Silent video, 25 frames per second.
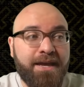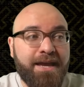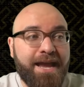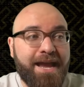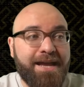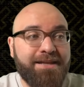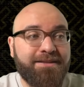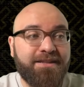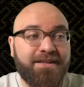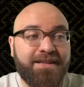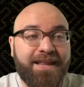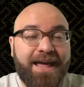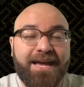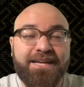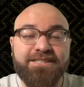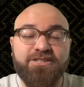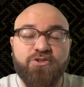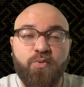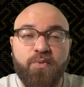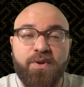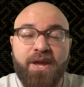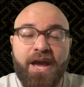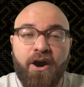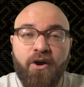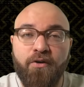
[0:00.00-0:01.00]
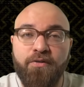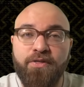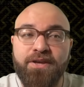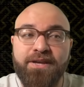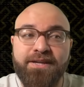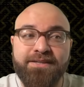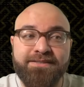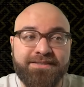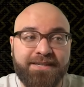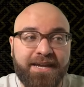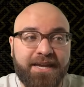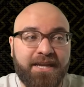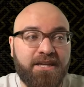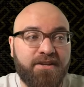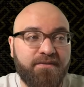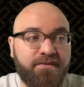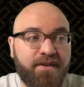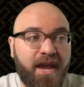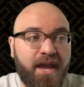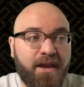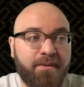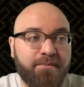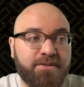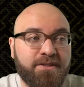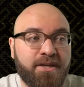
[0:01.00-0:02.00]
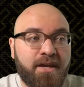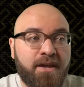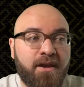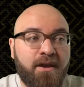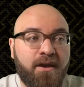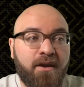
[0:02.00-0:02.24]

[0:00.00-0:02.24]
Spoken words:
In the last three healthy consecutive games,